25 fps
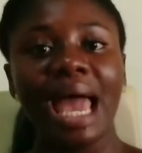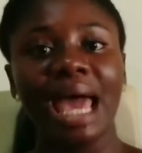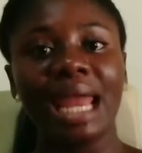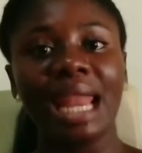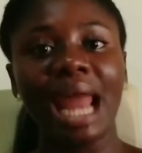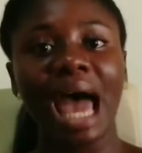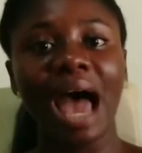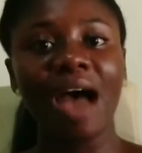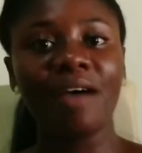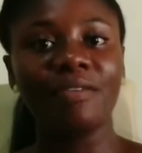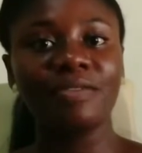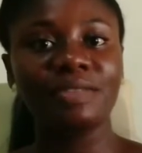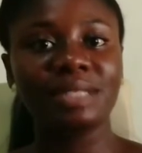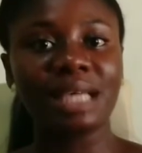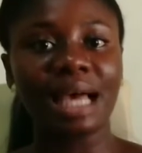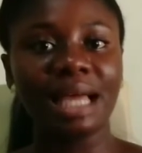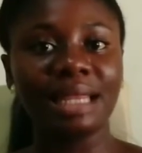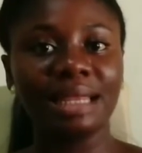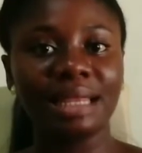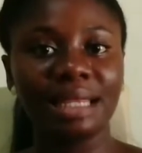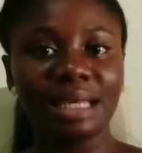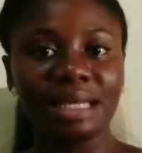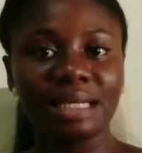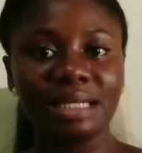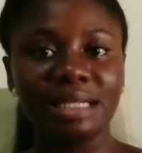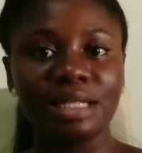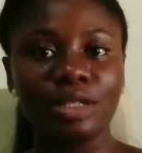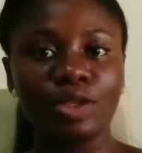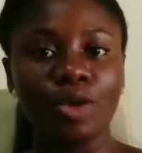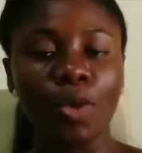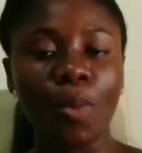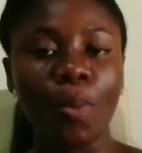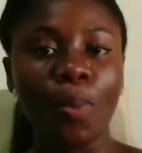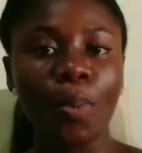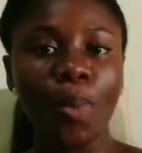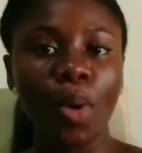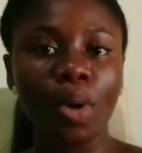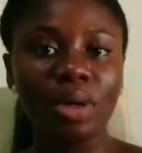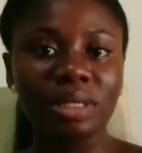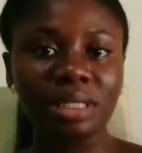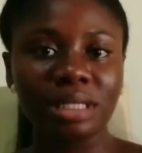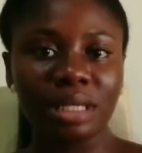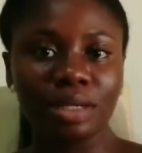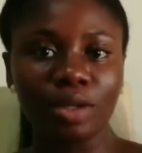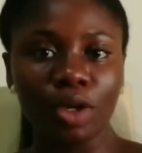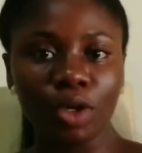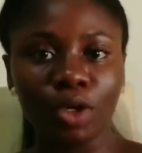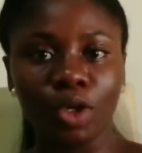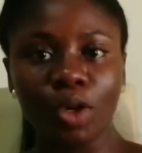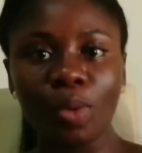And after this, you post
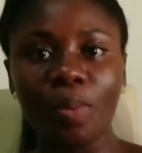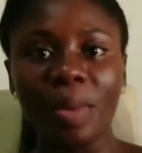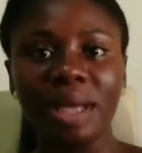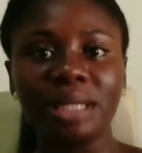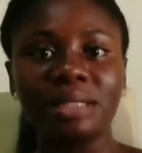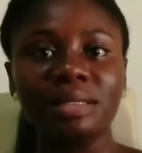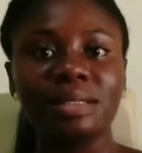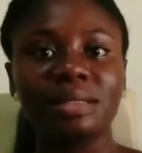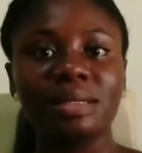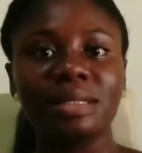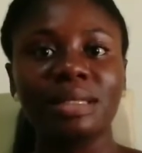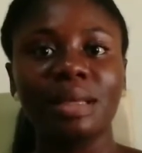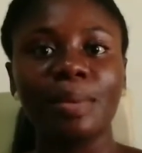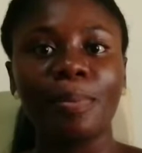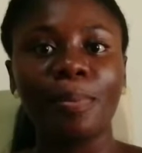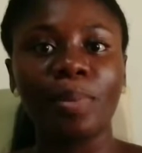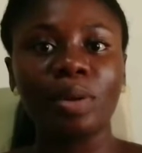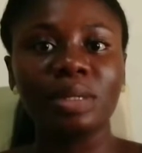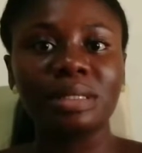the document to the